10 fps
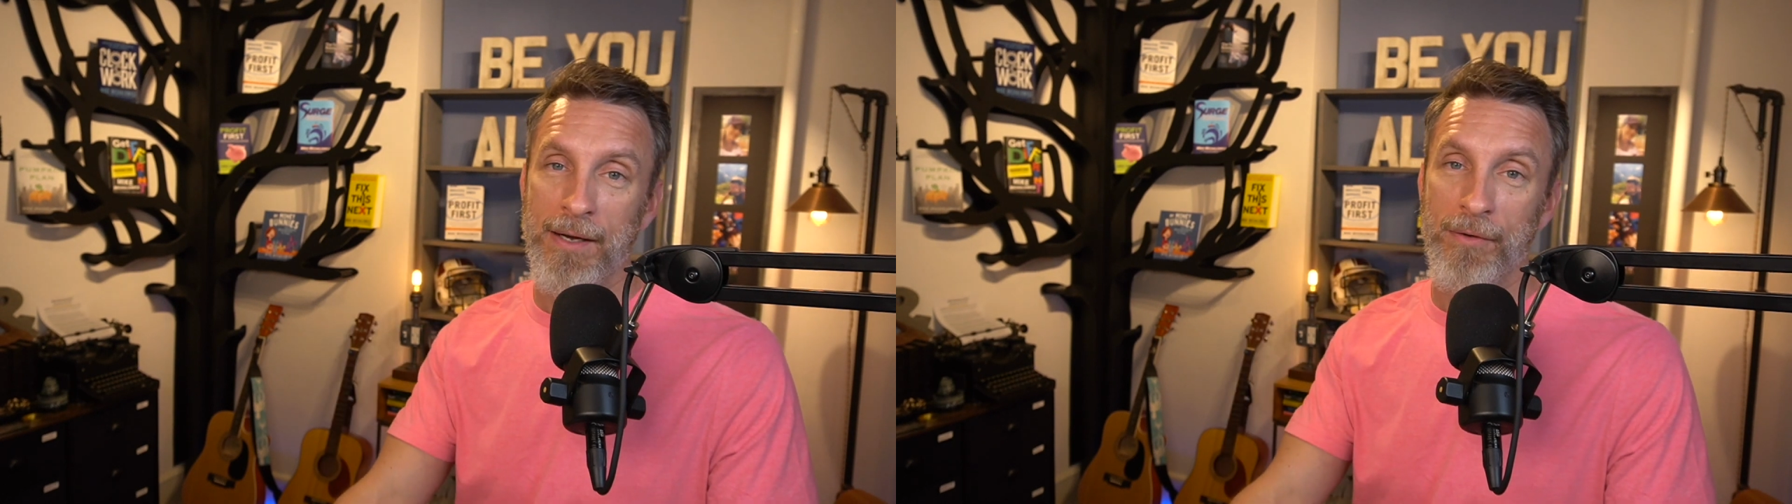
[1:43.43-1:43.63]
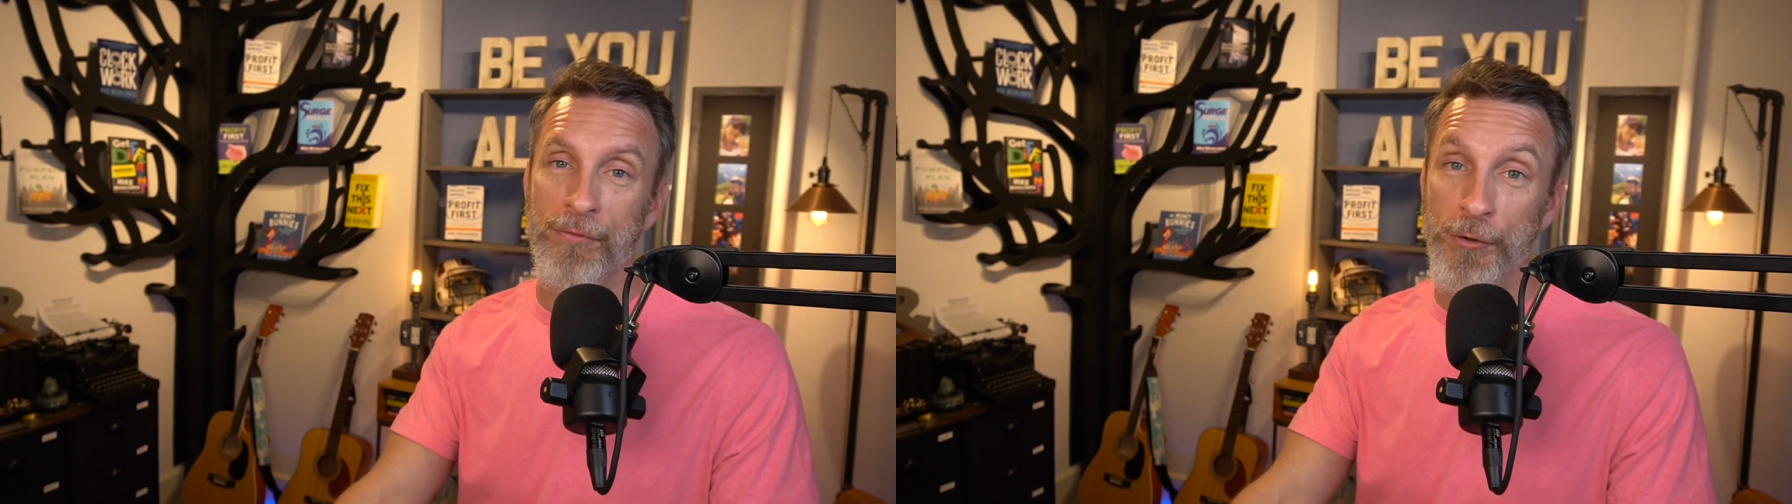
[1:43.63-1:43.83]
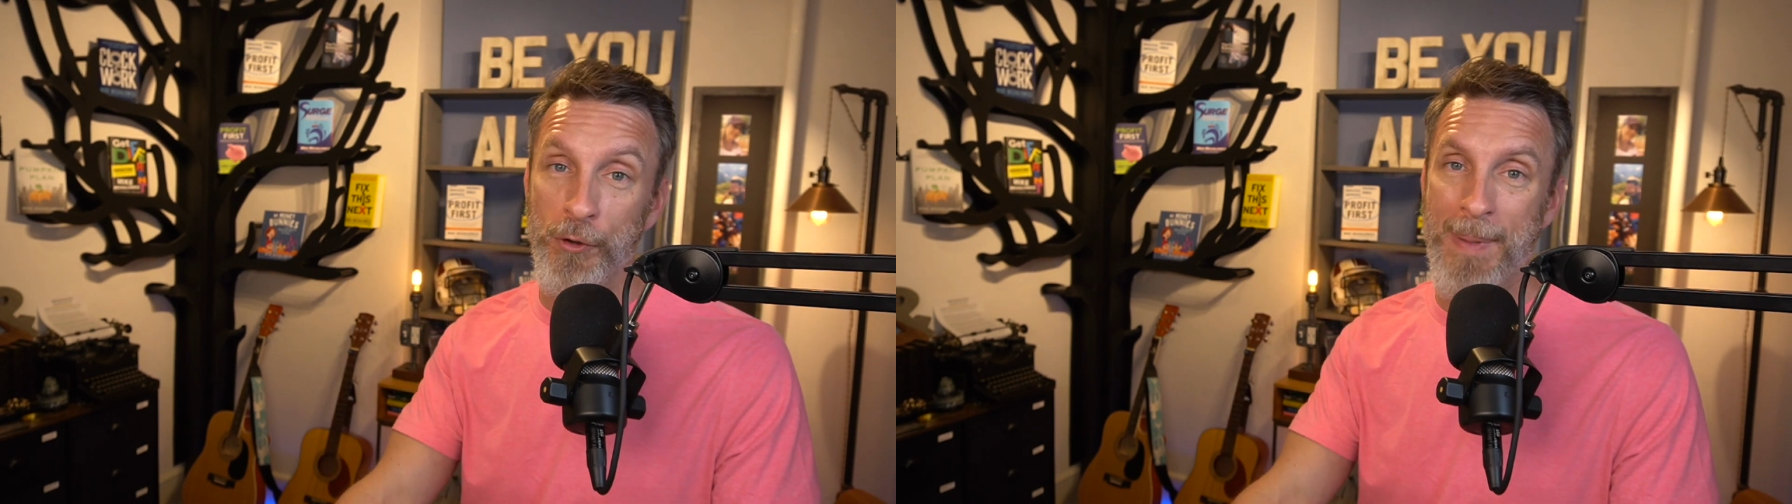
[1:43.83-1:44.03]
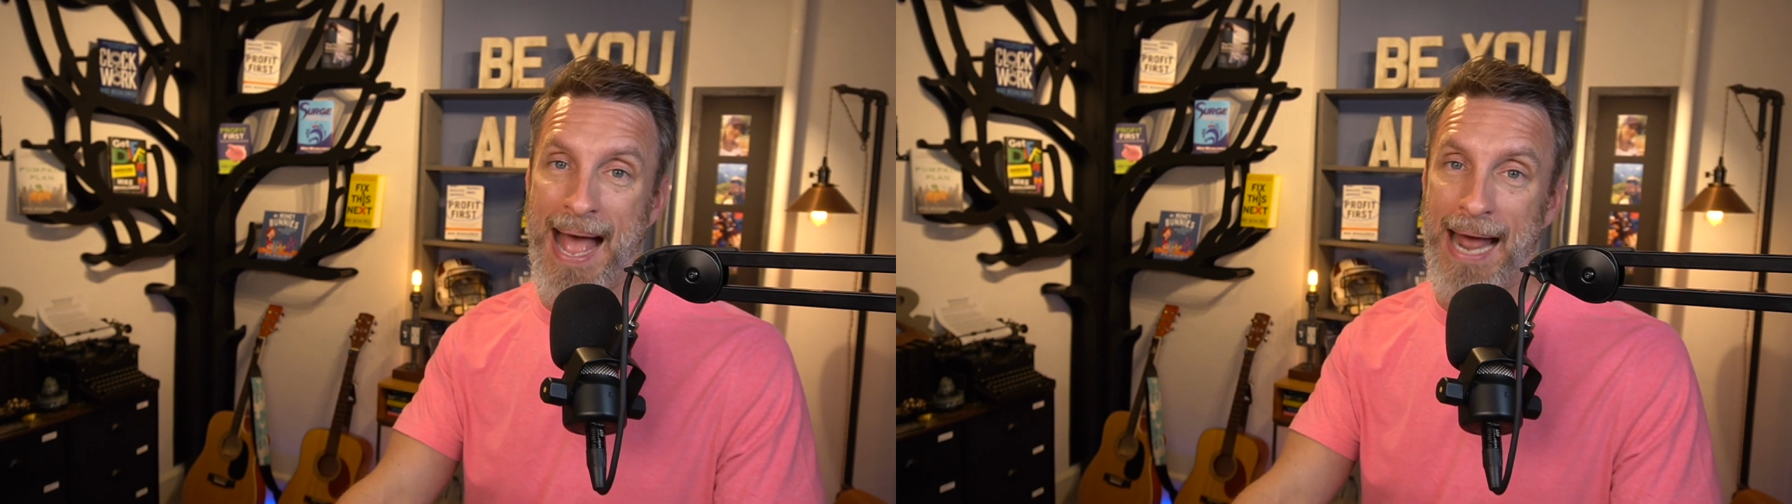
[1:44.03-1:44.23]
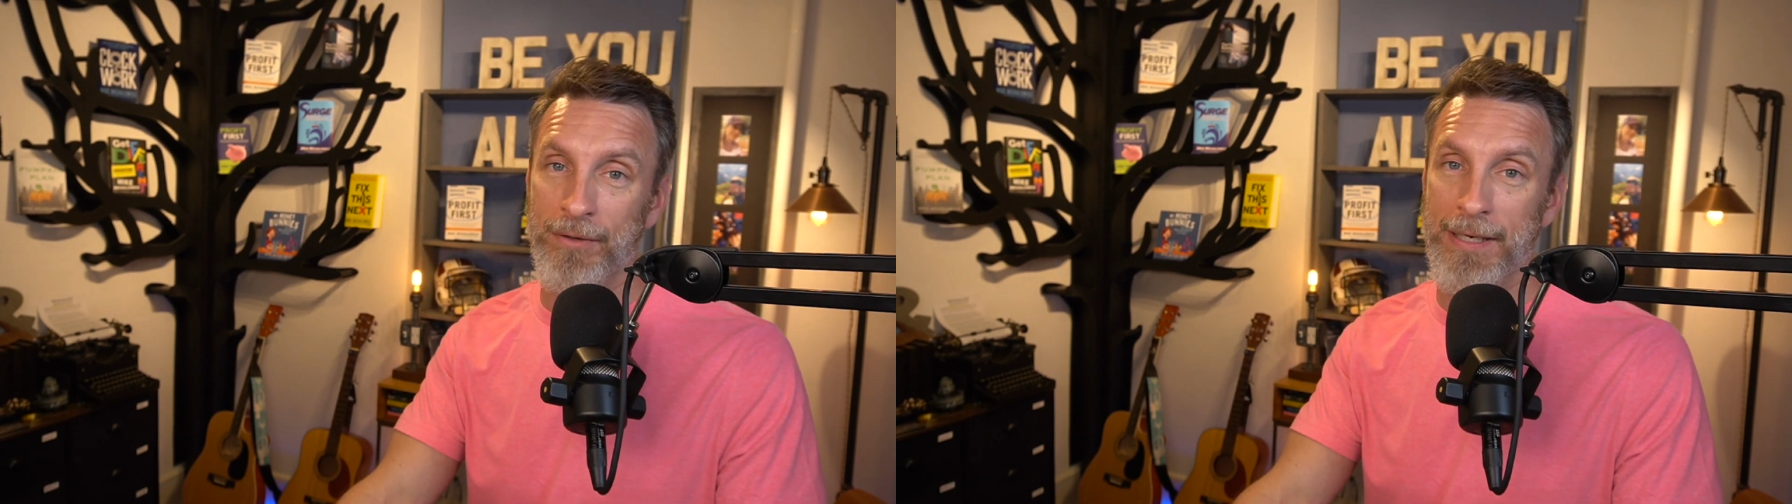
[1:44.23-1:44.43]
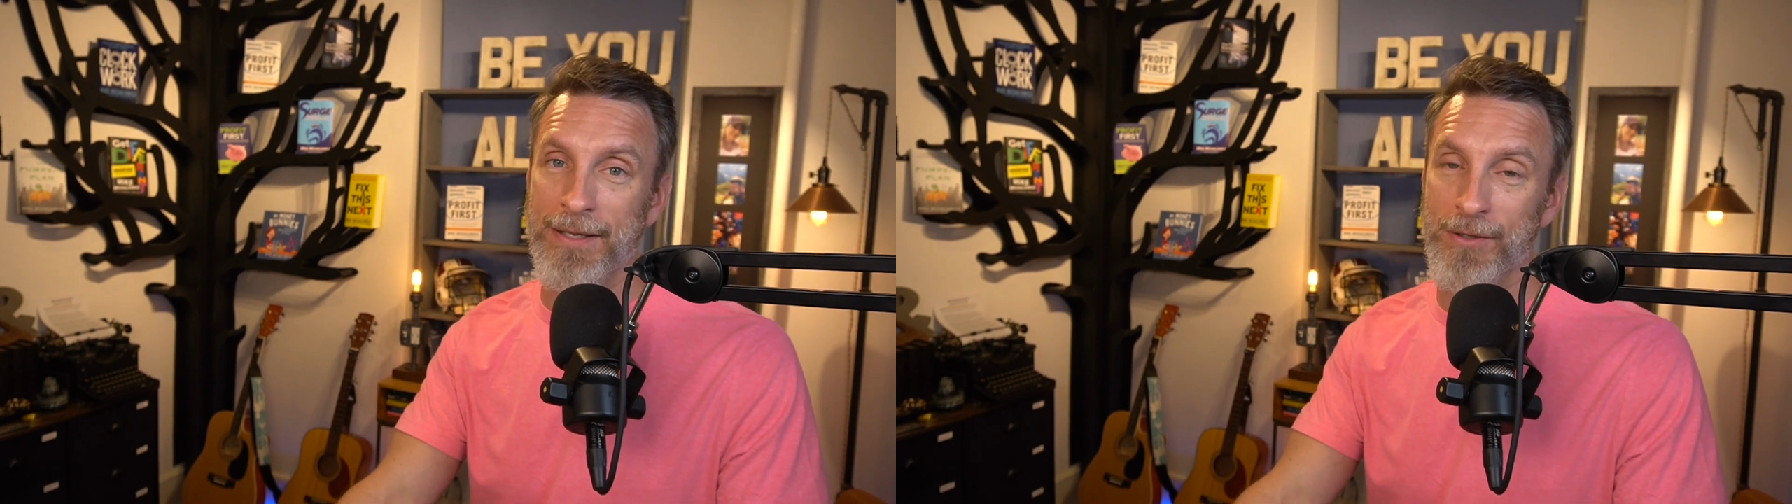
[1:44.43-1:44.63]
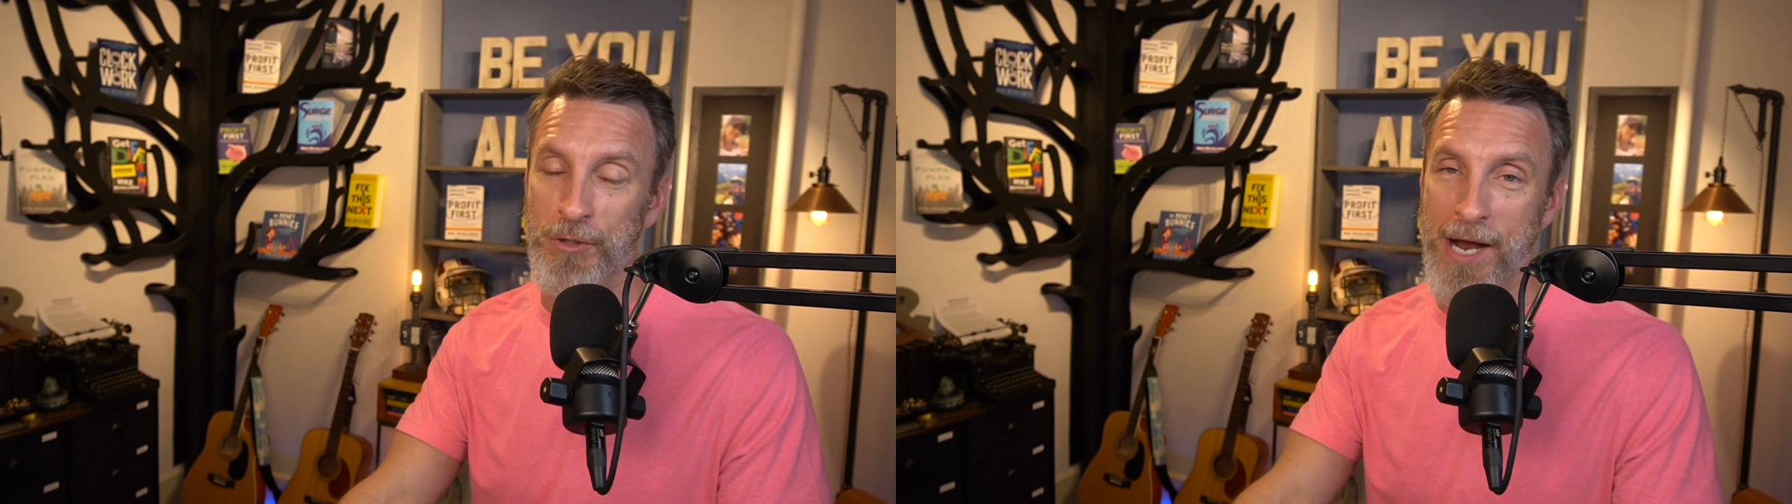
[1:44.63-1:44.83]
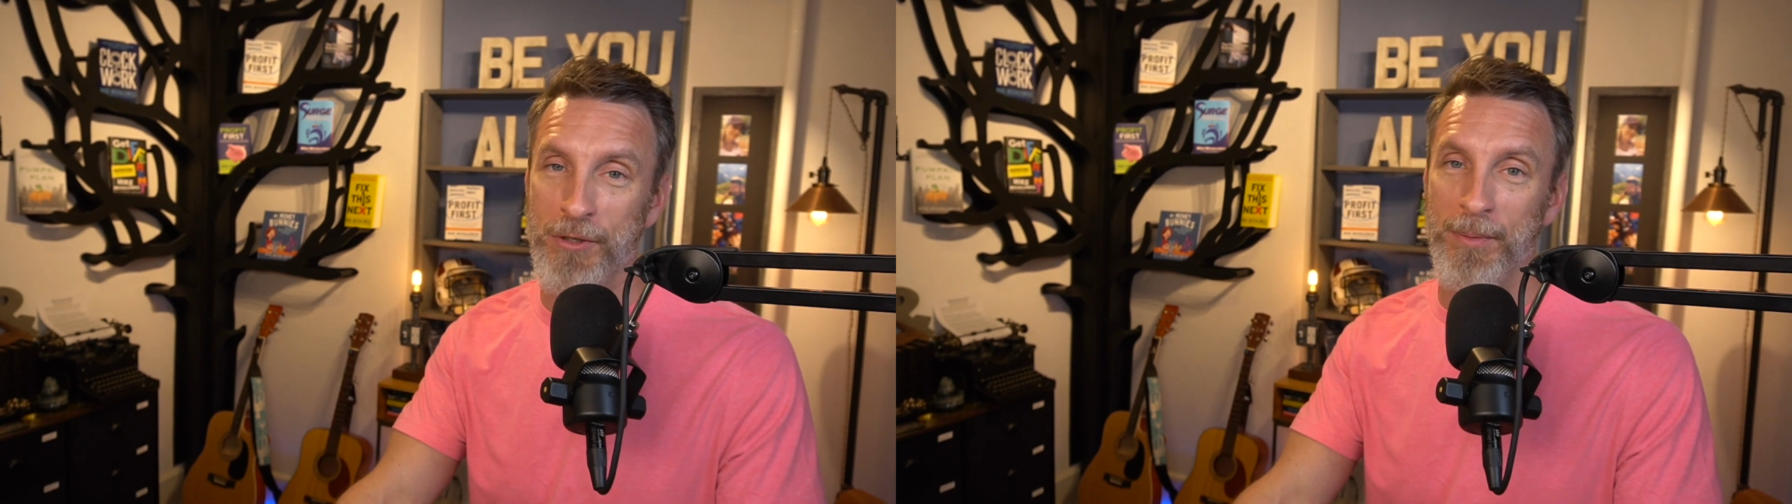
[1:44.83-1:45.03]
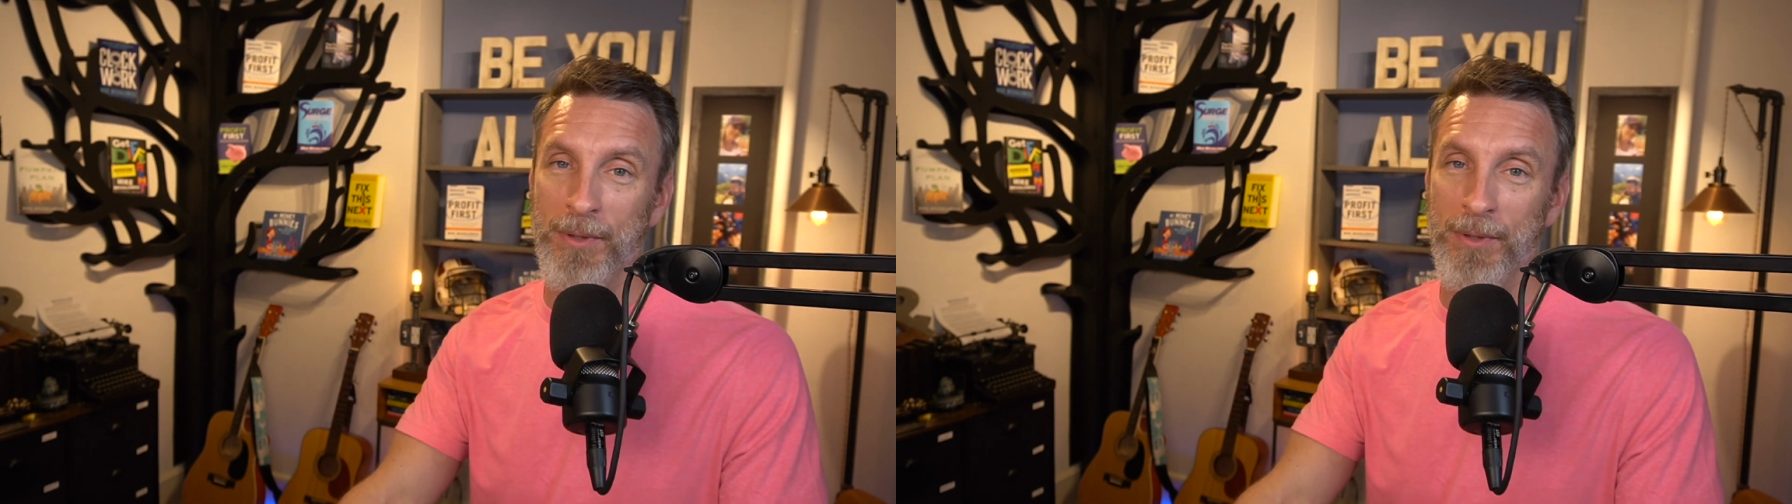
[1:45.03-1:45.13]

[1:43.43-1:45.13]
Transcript: food battle and there's chocolate chip